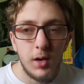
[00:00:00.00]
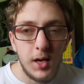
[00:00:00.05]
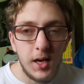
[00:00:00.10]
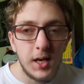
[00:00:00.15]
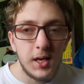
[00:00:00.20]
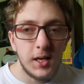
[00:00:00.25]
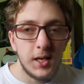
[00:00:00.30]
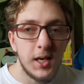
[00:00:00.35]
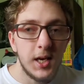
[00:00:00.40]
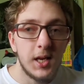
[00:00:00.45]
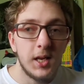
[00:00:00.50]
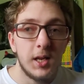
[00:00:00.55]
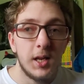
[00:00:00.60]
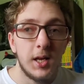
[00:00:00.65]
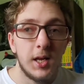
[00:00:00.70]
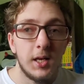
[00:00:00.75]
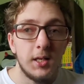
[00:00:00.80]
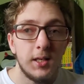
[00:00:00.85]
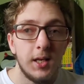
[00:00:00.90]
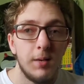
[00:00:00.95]
And again,
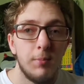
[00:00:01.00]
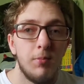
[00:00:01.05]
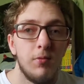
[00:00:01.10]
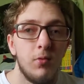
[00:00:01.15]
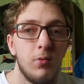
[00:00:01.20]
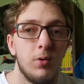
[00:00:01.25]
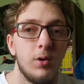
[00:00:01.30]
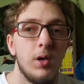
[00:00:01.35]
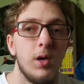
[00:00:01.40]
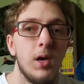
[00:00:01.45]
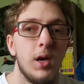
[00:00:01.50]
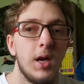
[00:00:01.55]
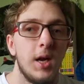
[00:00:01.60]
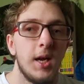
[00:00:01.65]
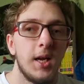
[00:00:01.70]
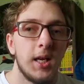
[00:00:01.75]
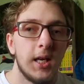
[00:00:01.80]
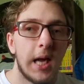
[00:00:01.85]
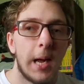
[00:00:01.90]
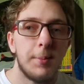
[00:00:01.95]
like I said before,
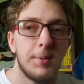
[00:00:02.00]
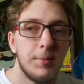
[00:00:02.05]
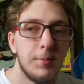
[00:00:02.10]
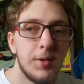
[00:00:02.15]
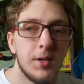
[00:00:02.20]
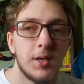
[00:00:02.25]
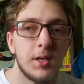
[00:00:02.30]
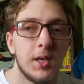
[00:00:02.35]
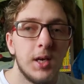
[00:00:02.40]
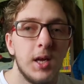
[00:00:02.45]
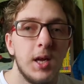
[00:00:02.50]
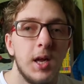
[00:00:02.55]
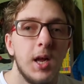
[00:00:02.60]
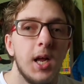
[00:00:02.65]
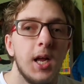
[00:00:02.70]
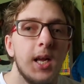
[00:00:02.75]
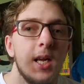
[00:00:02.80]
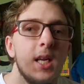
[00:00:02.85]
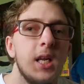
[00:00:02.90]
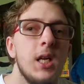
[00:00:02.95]
Captain America,
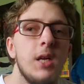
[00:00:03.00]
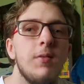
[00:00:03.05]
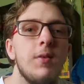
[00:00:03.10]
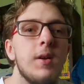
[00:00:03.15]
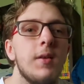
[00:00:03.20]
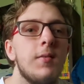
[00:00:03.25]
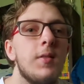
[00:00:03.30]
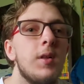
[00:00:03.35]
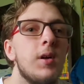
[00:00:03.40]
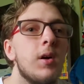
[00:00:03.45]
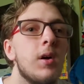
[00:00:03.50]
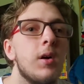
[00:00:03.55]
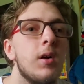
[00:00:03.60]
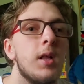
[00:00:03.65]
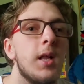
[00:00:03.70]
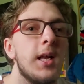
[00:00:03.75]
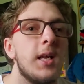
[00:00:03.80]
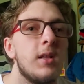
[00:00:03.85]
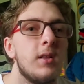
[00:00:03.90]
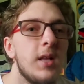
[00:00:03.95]
even if they are
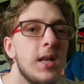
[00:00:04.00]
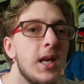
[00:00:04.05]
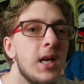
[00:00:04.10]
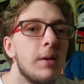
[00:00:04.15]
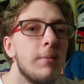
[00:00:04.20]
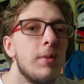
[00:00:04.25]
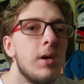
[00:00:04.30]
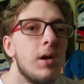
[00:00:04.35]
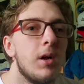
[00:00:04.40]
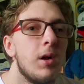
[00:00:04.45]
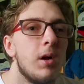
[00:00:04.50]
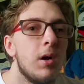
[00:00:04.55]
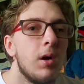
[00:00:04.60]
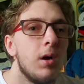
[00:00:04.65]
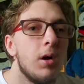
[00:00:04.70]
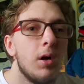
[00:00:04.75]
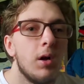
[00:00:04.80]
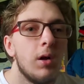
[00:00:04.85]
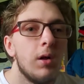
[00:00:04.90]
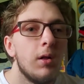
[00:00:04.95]
like lame,
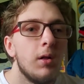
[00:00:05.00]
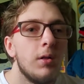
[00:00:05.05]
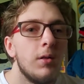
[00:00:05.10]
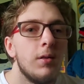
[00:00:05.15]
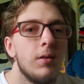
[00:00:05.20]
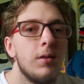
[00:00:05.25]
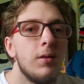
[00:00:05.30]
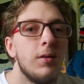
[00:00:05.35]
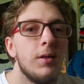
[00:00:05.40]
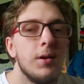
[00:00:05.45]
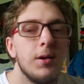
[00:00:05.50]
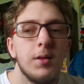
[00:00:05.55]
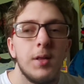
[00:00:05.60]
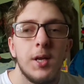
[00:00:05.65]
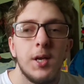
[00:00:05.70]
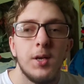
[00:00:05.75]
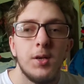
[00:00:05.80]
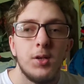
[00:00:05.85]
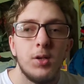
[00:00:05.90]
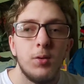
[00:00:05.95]
they're
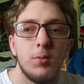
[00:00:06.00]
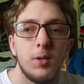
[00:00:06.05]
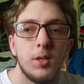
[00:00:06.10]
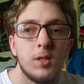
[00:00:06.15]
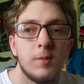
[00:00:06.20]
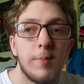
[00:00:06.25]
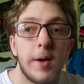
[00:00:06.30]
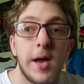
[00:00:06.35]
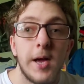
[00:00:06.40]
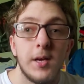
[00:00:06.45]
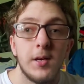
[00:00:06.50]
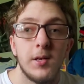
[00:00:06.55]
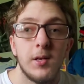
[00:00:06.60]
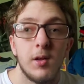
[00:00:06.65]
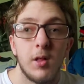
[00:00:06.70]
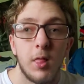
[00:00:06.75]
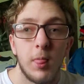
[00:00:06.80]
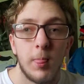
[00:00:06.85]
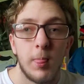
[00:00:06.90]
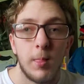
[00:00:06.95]
there to inspire